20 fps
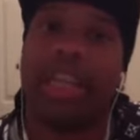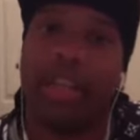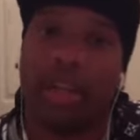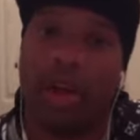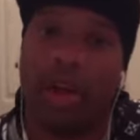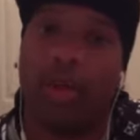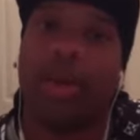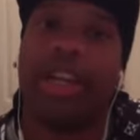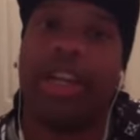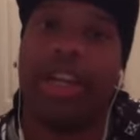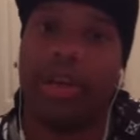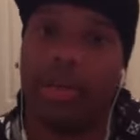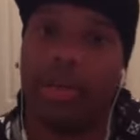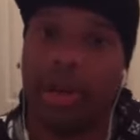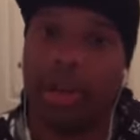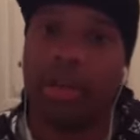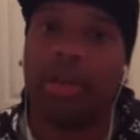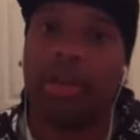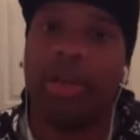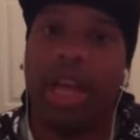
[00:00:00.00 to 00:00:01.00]
going
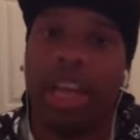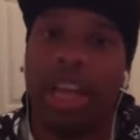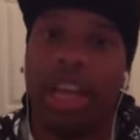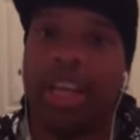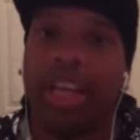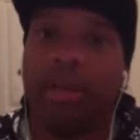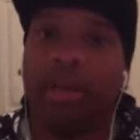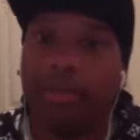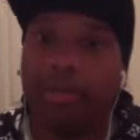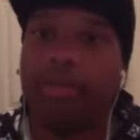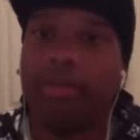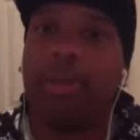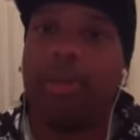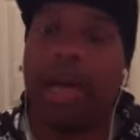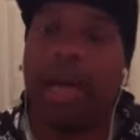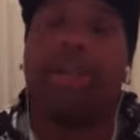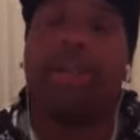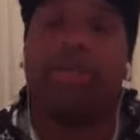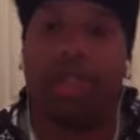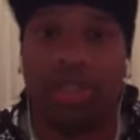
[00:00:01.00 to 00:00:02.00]
anywhere. And then
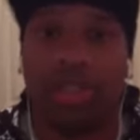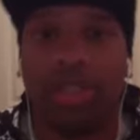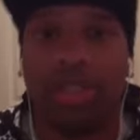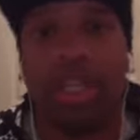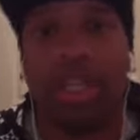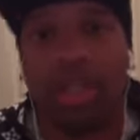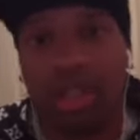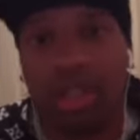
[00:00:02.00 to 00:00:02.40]
I get what you're saying.